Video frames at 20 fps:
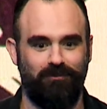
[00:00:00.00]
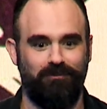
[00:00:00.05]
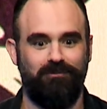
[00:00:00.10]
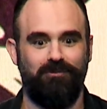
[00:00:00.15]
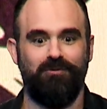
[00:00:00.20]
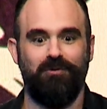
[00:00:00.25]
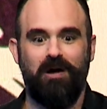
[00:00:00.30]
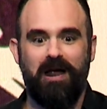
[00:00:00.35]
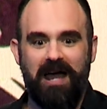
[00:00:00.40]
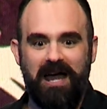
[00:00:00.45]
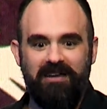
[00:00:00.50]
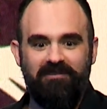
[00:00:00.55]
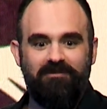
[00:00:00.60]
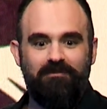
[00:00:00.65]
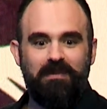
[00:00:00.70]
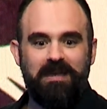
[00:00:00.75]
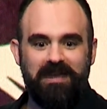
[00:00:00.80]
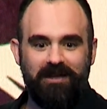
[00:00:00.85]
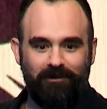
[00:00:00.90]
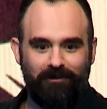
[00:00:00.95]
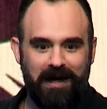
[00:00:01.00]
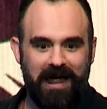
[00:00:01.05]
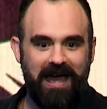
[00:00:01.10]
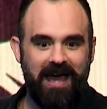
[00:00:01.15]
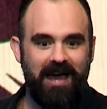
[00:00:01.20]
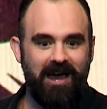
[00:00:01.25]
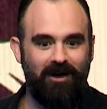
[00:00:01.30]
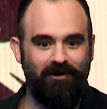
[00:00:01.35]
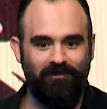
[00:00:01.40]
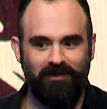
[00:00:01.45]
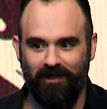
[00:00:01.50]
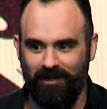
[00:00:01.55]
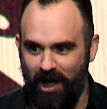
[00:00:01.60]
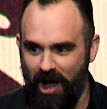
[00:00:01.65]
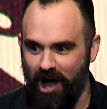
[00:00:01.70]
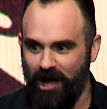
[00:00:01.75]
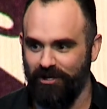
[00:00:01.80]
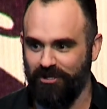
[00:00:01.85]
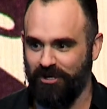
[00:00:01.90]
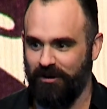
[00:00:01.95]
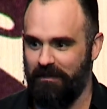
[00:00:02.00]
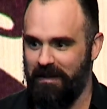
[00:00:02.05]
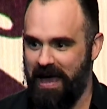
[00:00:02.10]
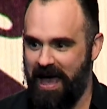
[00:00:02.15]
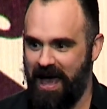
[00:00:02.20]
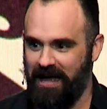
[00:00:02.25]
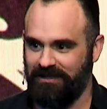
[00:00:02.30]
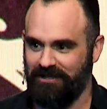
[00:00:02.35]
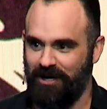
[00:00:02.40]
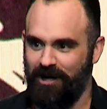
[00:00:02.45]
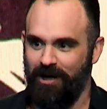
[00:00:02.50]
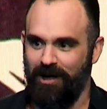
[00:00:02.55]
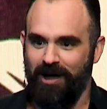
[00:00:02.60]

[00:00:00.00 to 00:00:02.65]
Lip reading: drive me around the laundromat